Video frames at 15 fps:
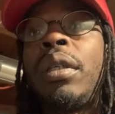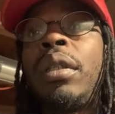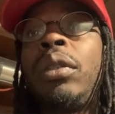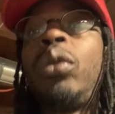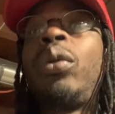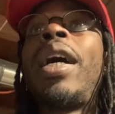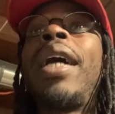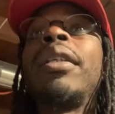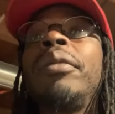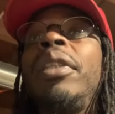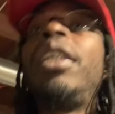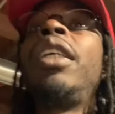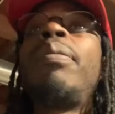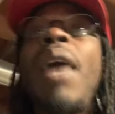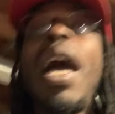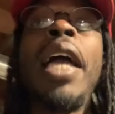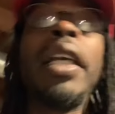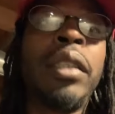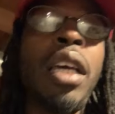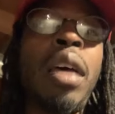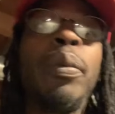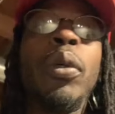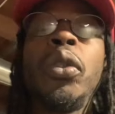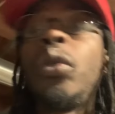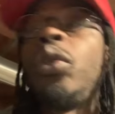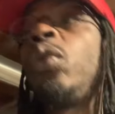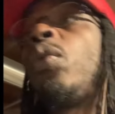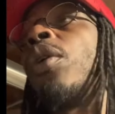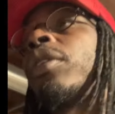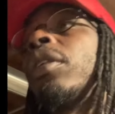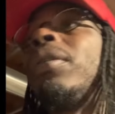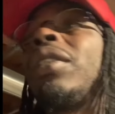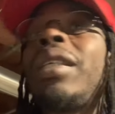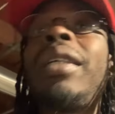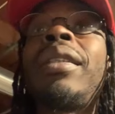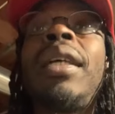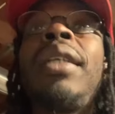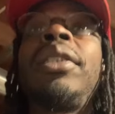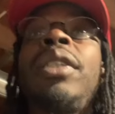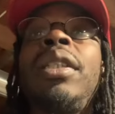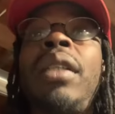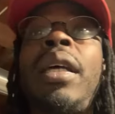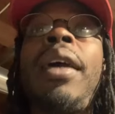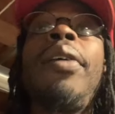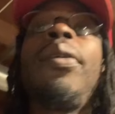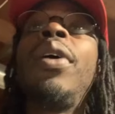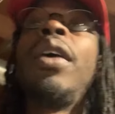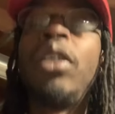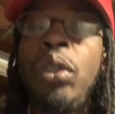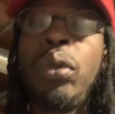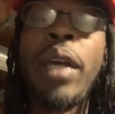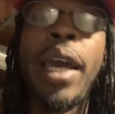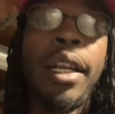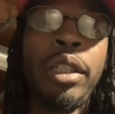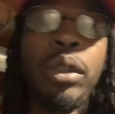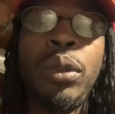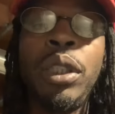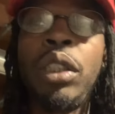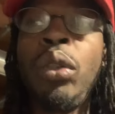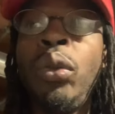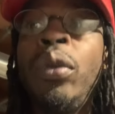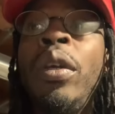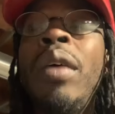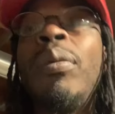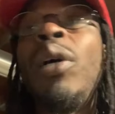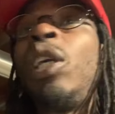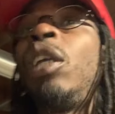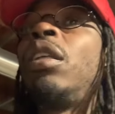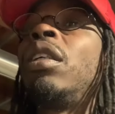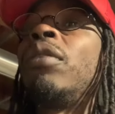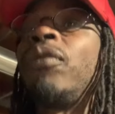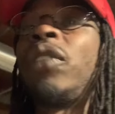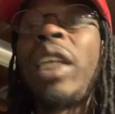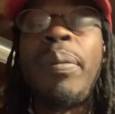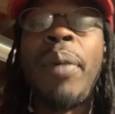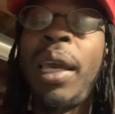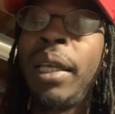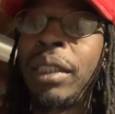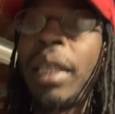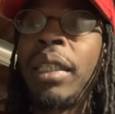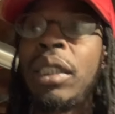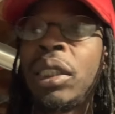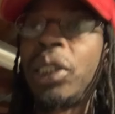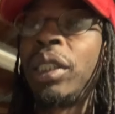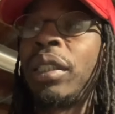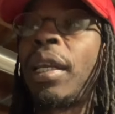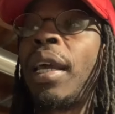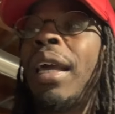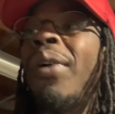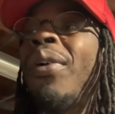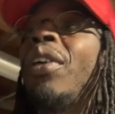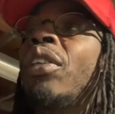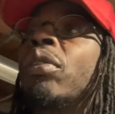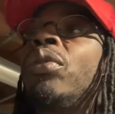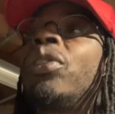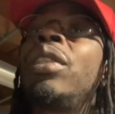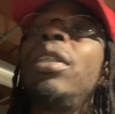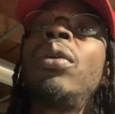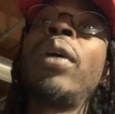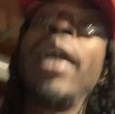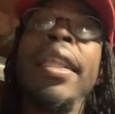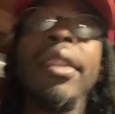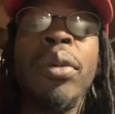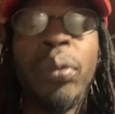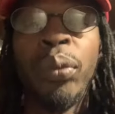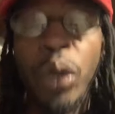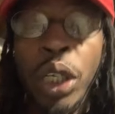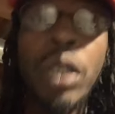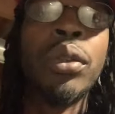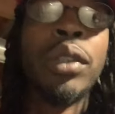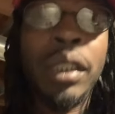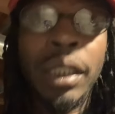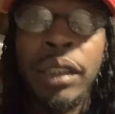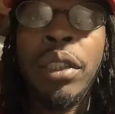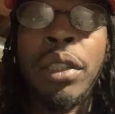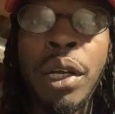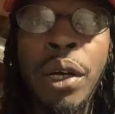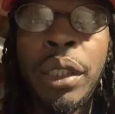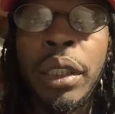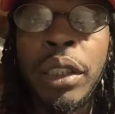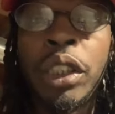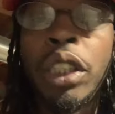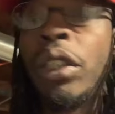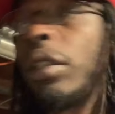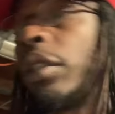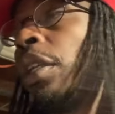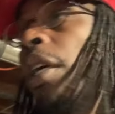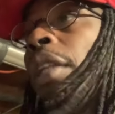You got to lead by example. So you want them to take their shit down, you got to do it too. But even if J Mang take his shit down, you still got the real 60-30ians, the